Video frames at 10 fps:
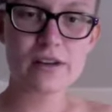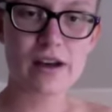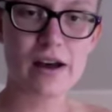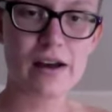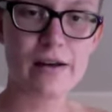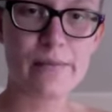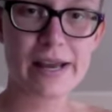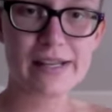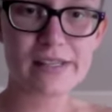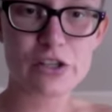my
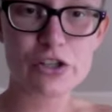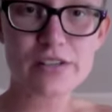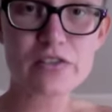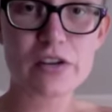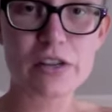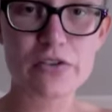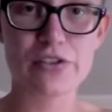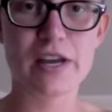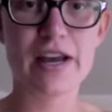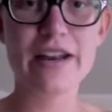incisions on either
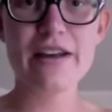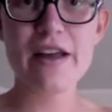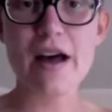side